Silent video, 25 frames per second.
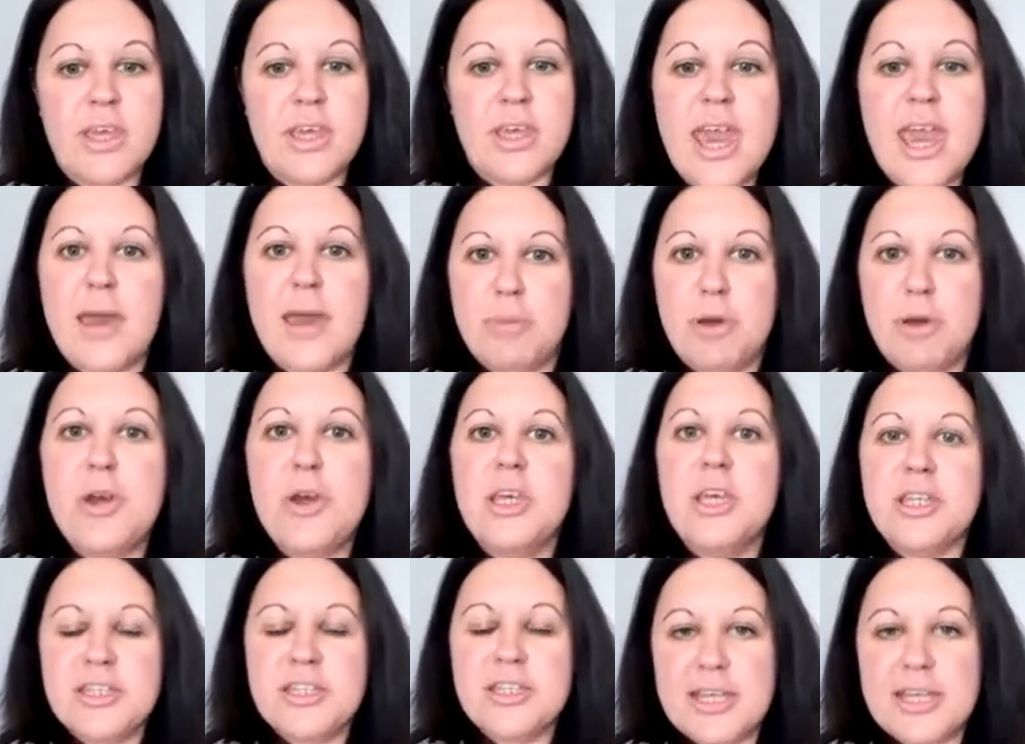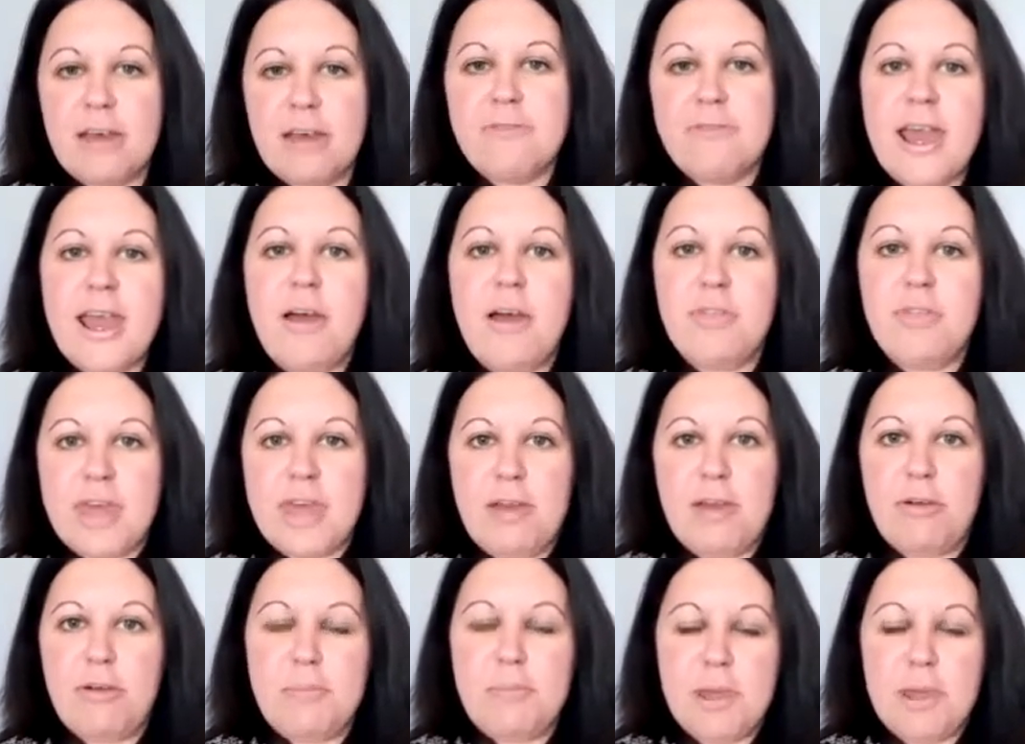putting yourself out
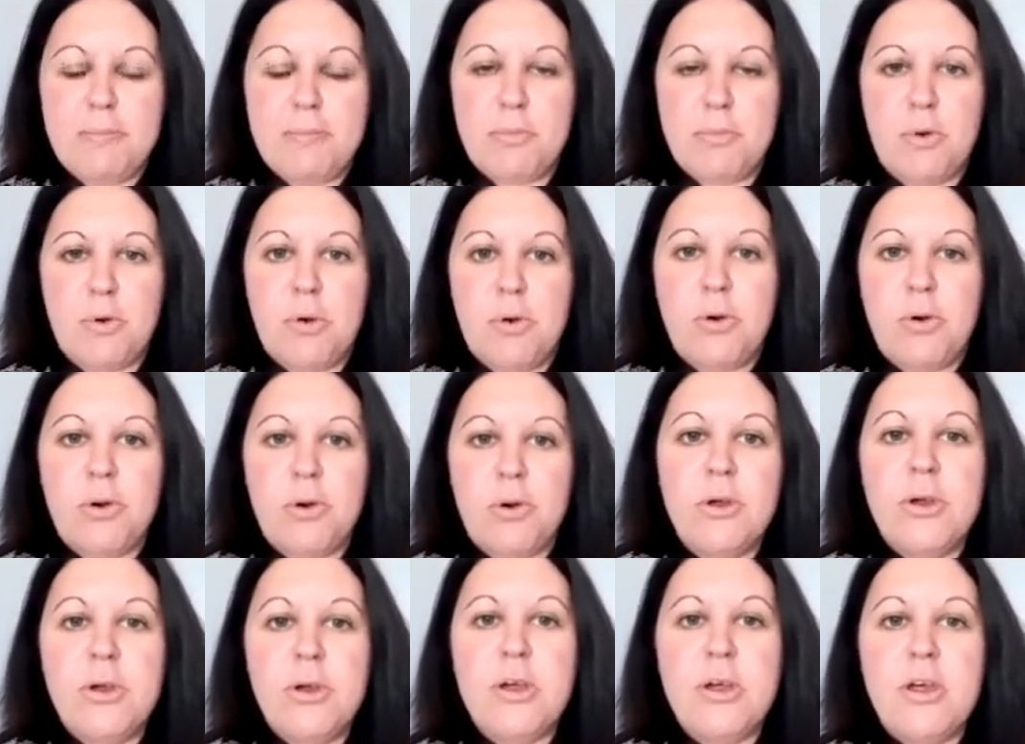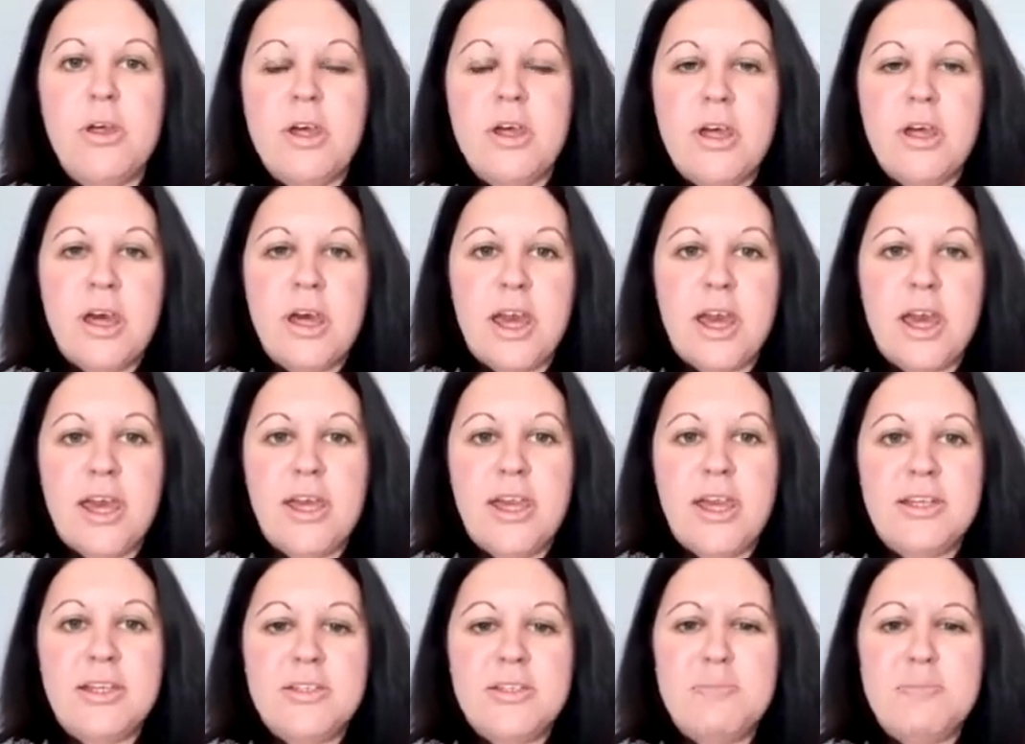there a bit more
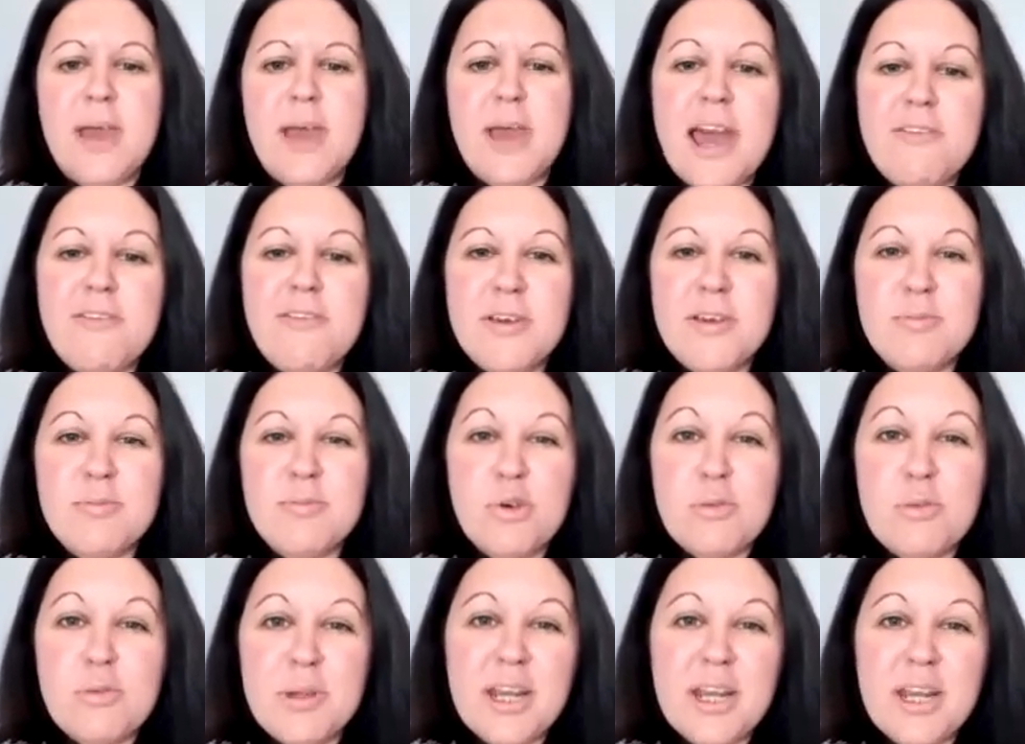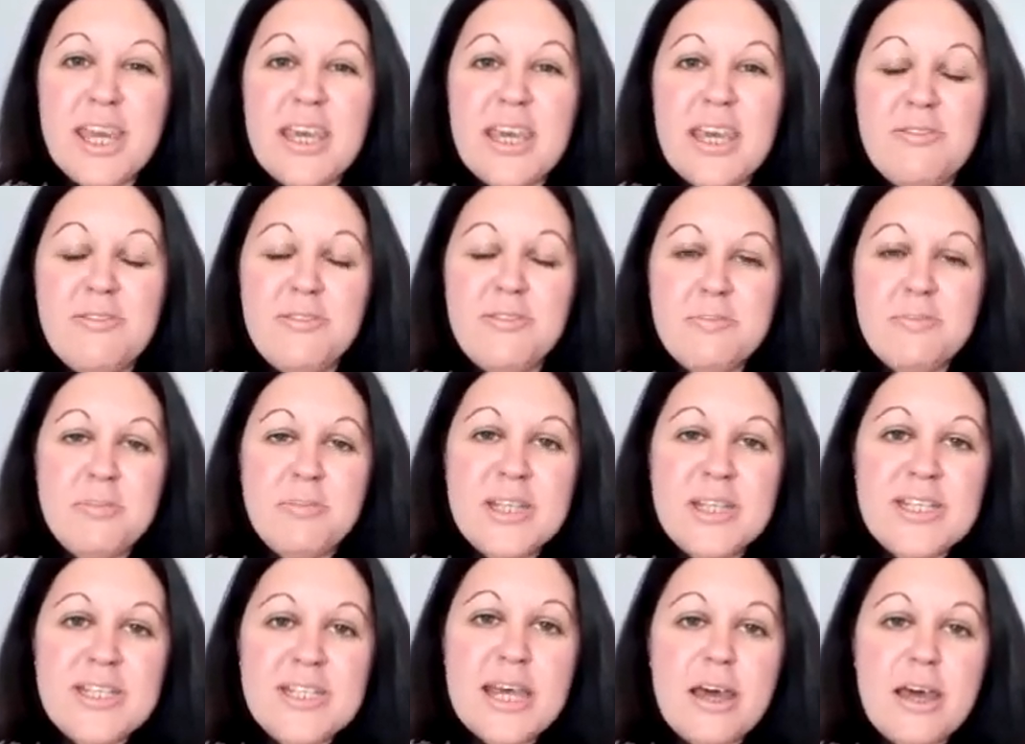and having more belief in
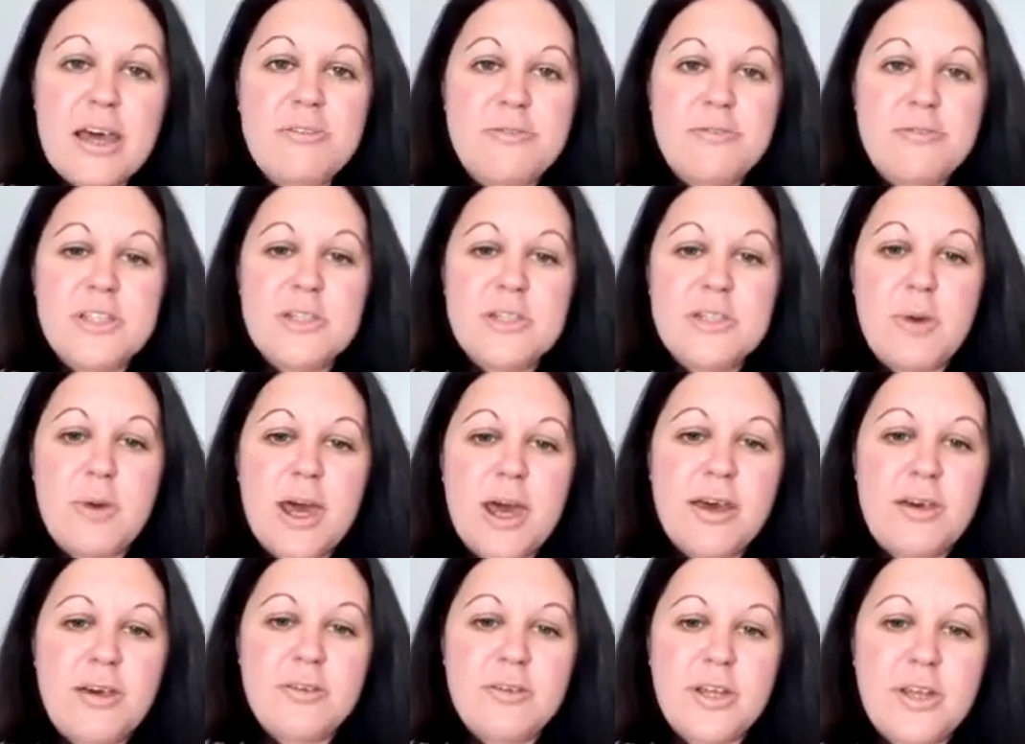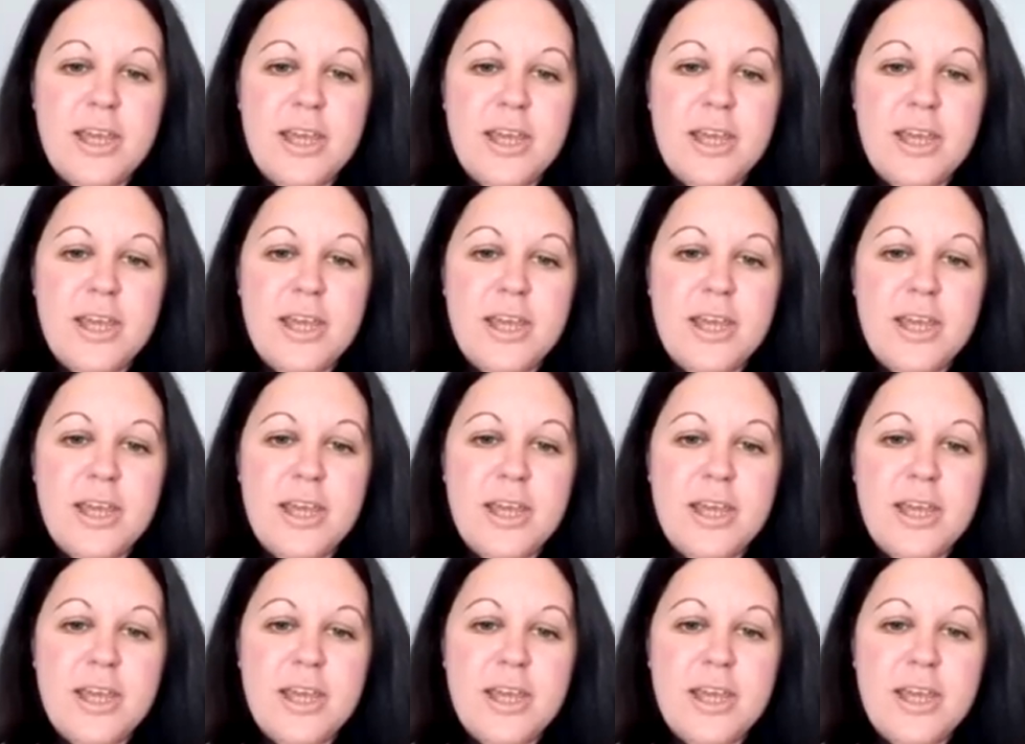myself as well.